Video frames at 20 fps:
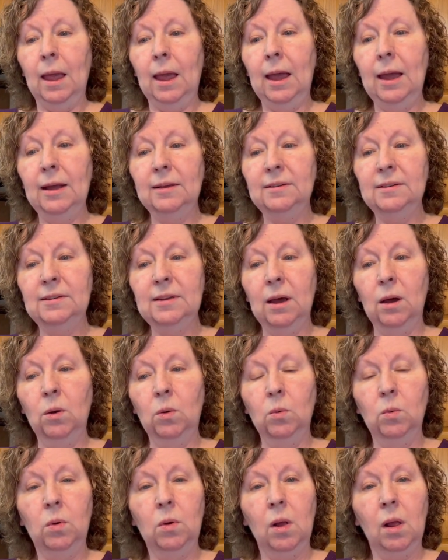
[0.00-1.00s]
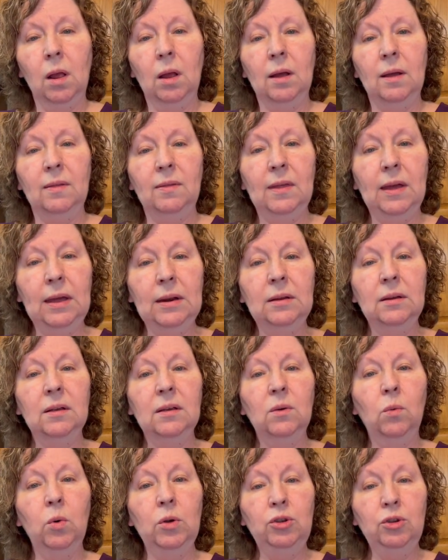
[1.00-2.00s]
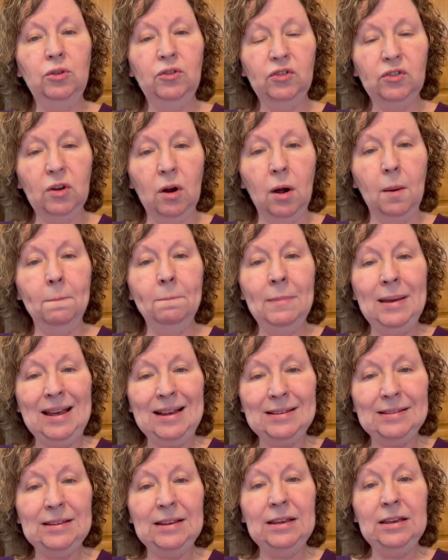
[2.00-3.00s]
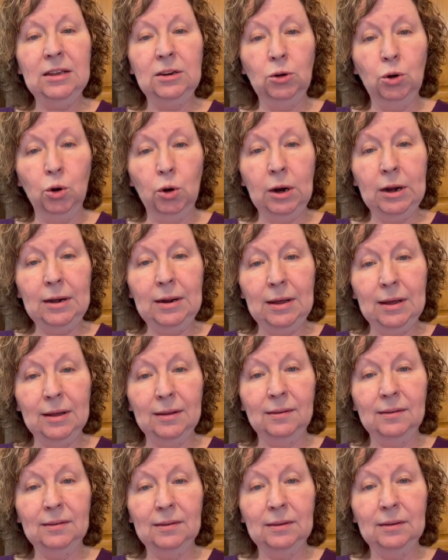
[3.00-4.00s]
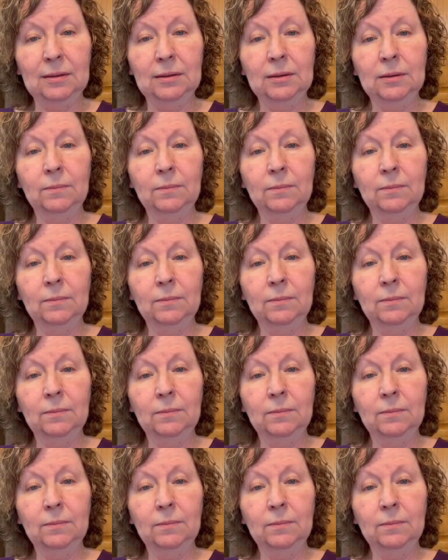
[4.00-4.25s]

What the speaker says: And so then when you start mixing ingredients,